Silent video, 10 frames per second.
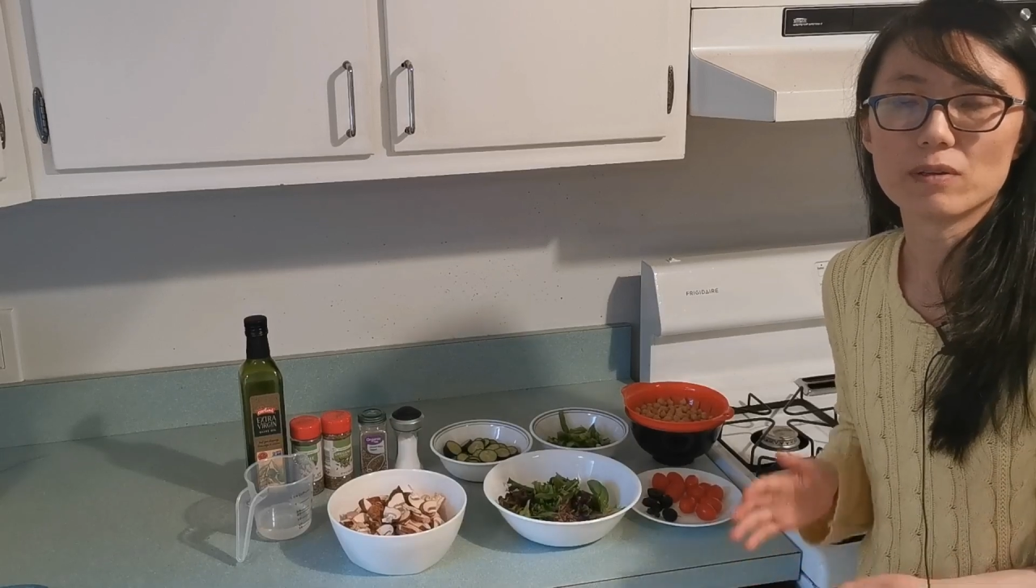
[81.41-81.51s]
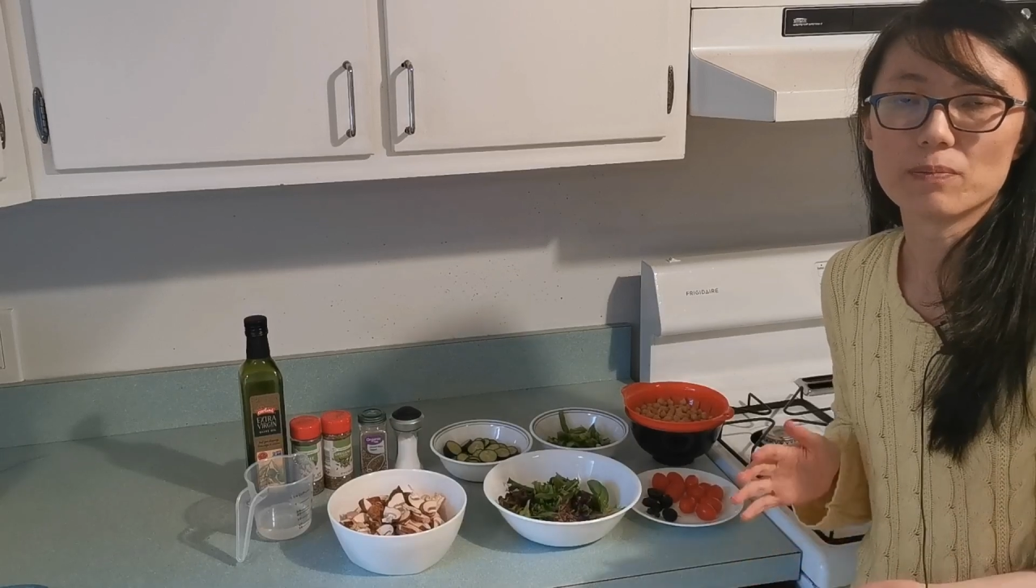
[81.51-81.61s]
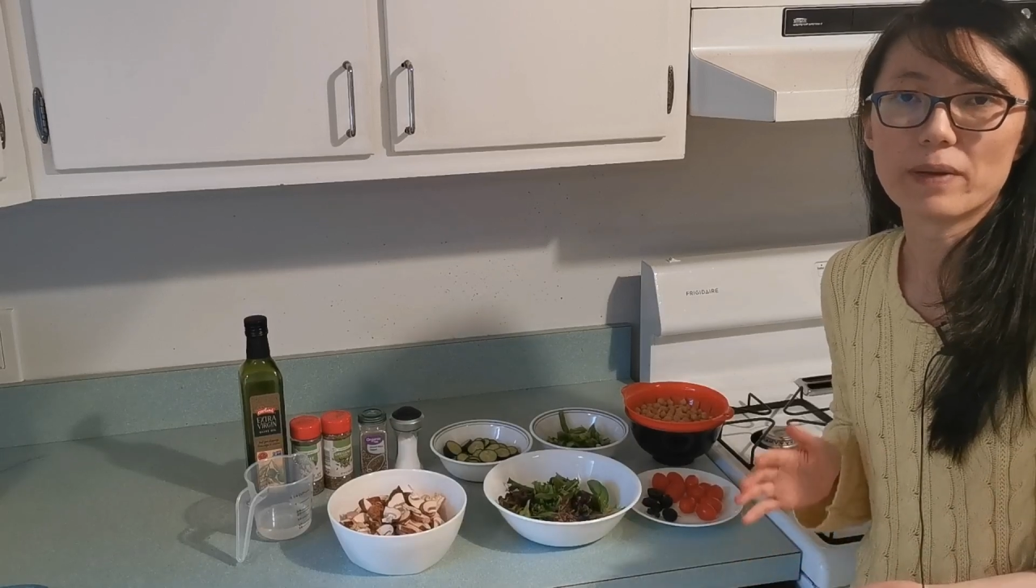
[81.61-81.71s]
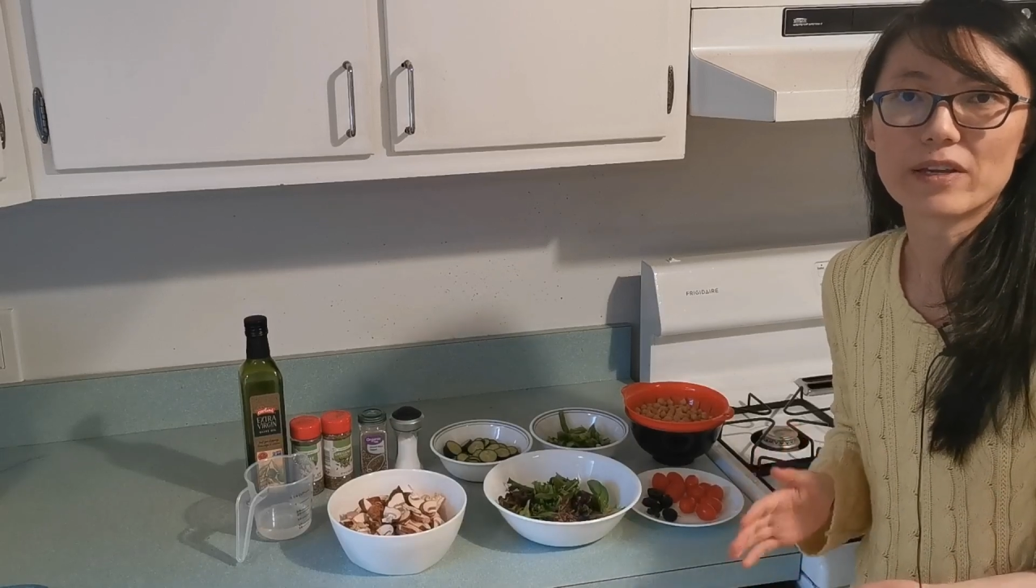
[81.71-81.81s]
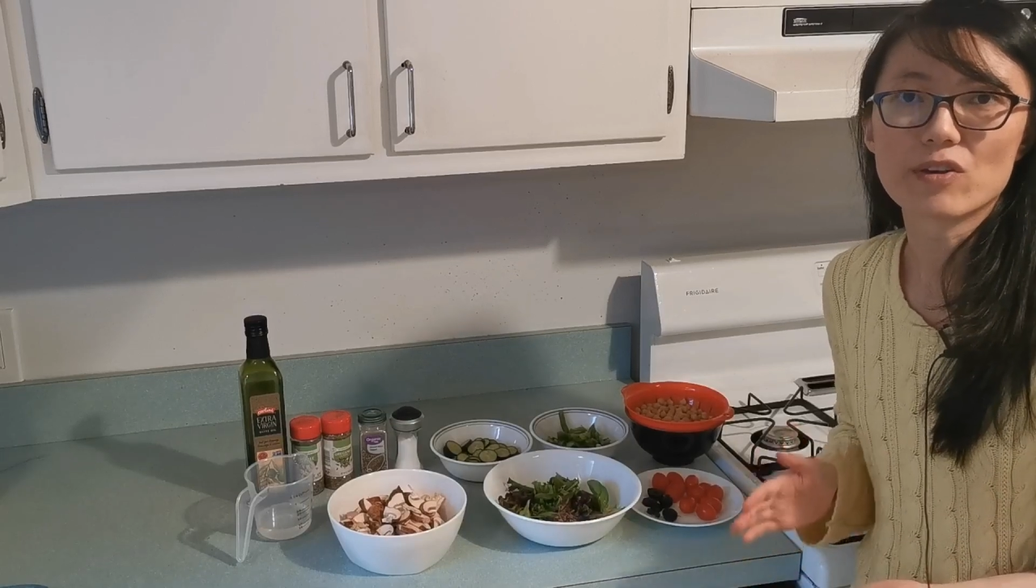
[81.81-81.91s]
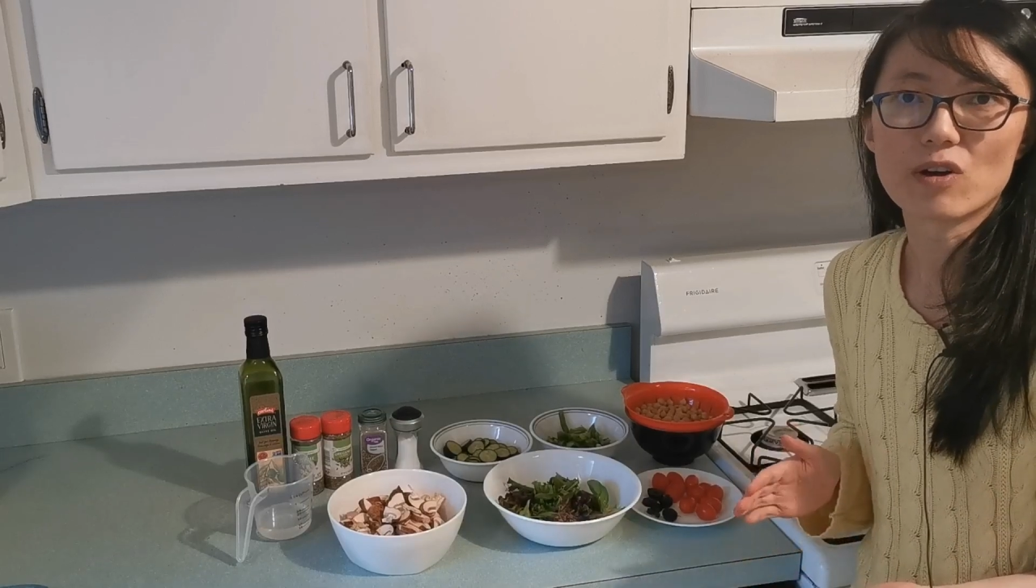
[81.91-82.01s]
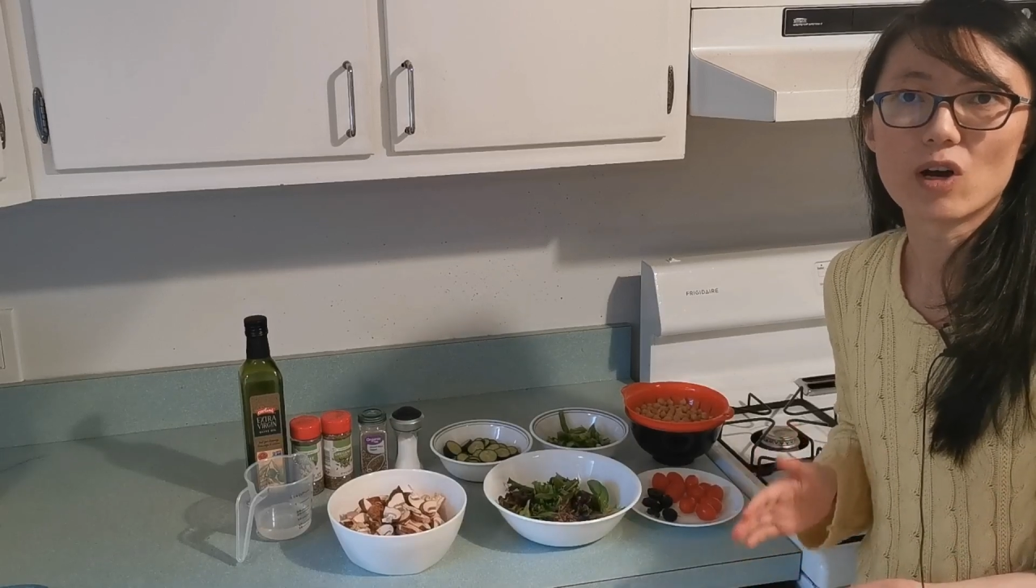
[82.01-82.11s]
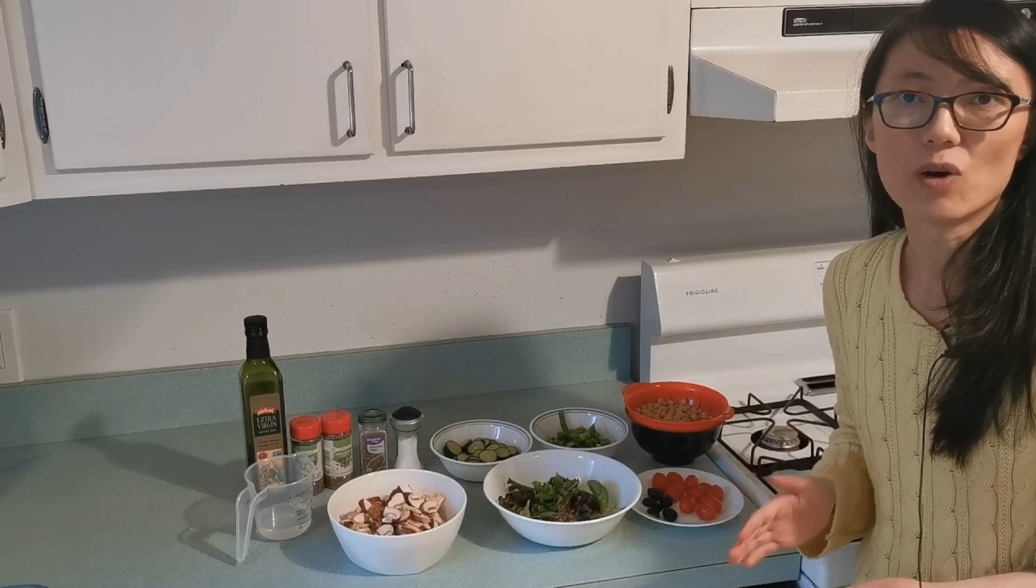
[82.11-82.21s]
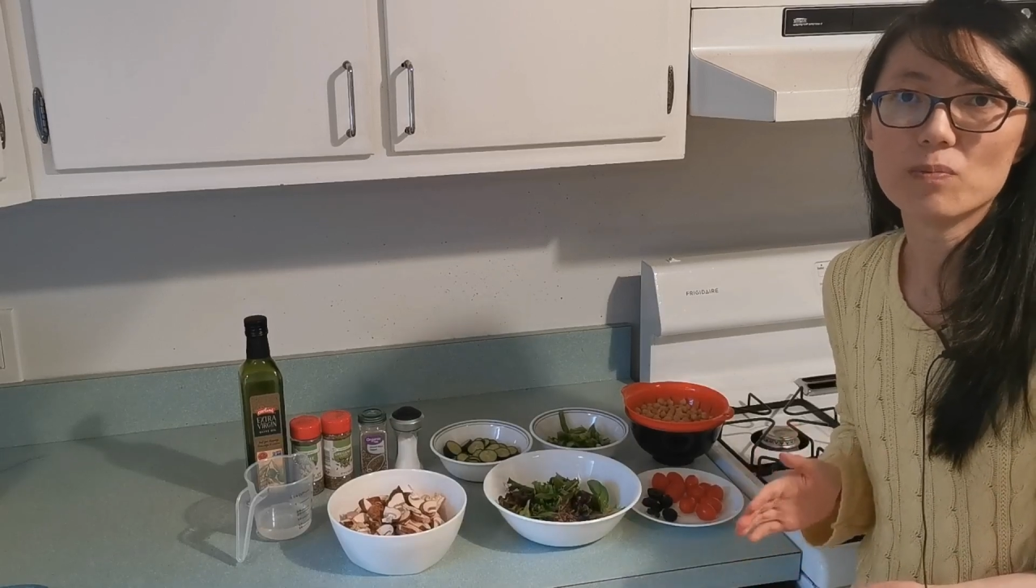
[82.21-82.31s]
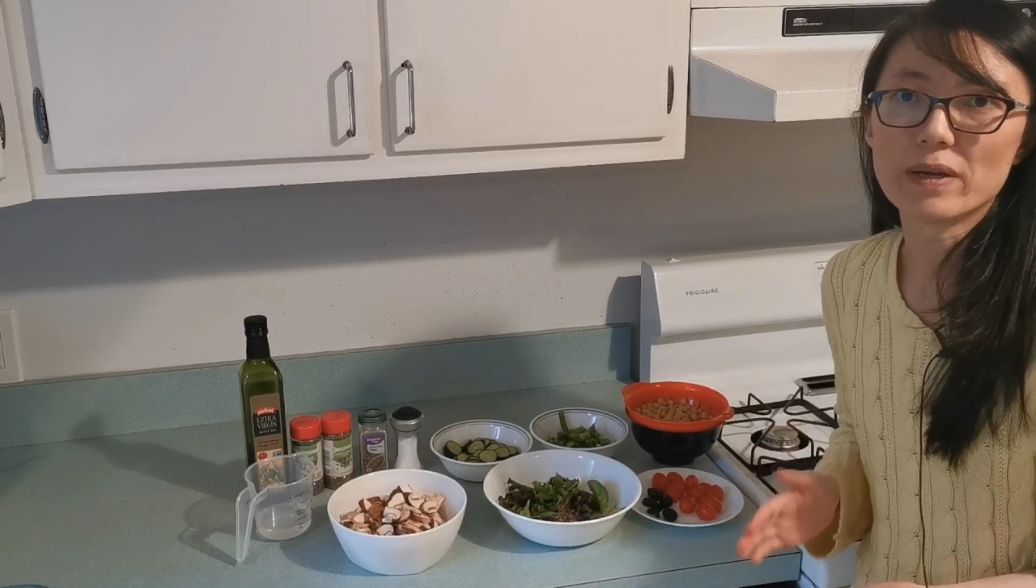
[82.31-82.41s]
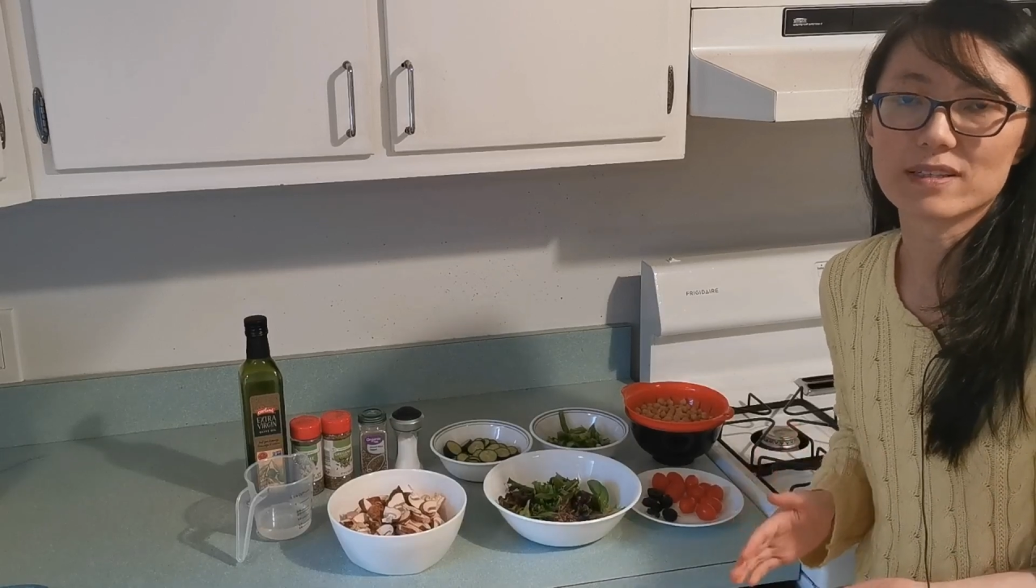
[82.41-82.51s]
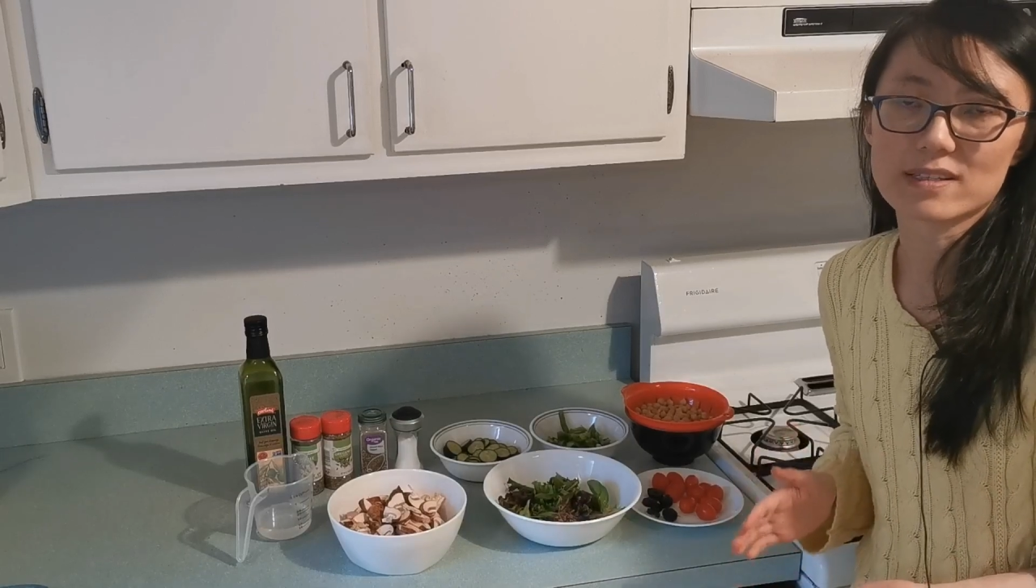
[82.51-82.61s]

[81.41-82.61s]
make your homemade